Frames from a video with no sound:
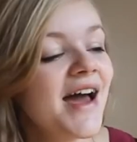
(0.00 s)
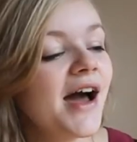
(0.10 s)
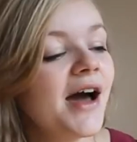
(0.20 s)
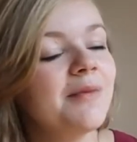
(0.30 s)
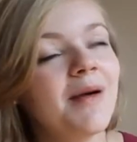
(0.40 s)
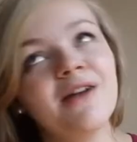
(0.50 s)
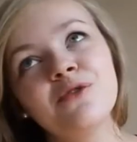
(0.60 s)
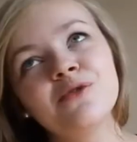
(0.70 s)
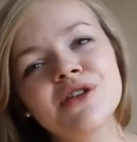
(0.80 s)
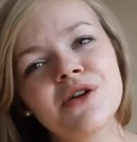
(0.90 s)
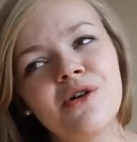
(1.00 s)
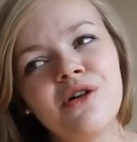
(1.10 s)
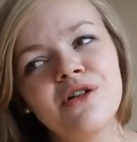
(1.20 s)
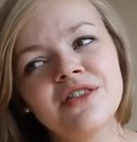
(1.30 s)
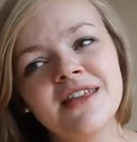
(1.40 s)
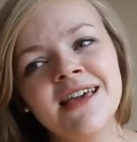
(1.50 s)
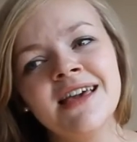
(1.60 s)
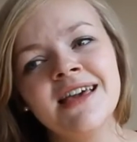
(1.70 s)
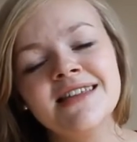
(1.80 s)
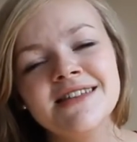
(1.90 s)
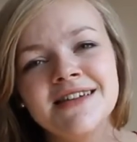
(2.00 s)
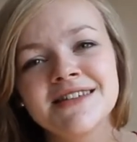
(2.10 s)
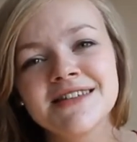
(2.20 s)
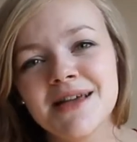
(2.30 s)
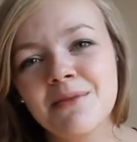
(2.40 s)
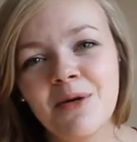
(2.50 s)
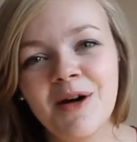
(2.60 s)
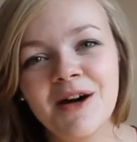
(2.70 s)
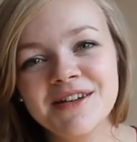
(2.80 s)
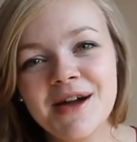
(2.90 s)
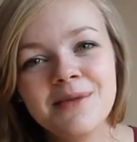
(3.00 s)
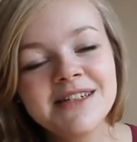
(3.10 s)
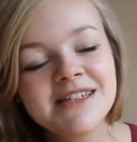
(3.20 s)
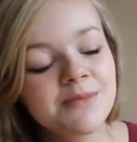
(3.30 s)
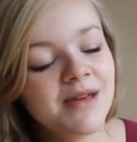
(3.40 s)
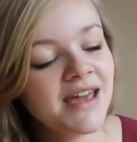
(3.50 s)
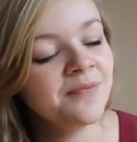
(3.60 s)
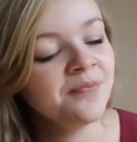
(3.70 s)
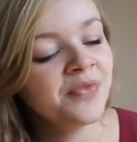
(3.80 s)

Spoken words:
I've also got the Indian Summer one coming to me.